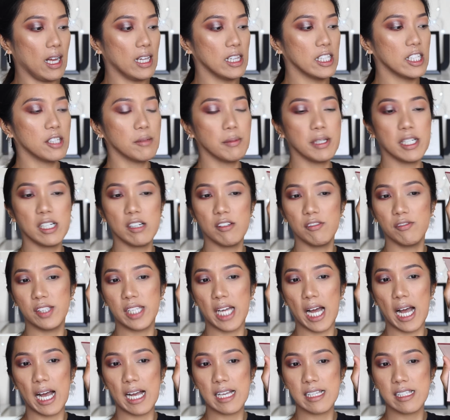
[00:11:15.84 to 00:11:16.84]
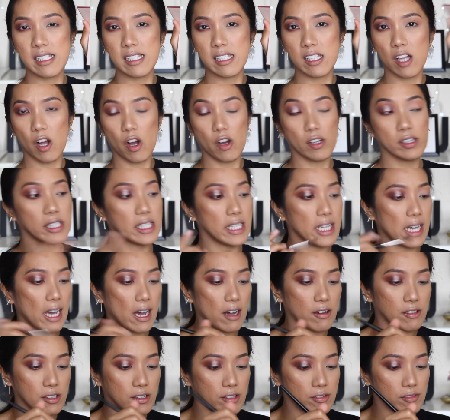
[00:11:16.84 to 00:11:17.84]
A little bit of dust on the
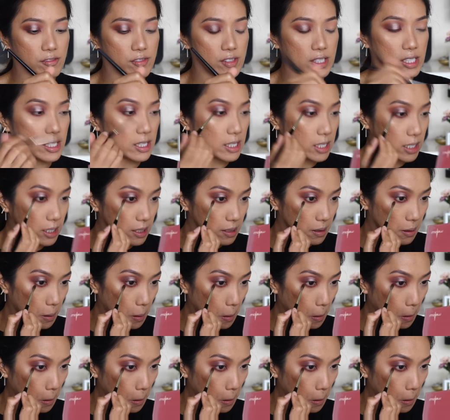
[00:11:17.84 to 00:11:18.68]
outer V.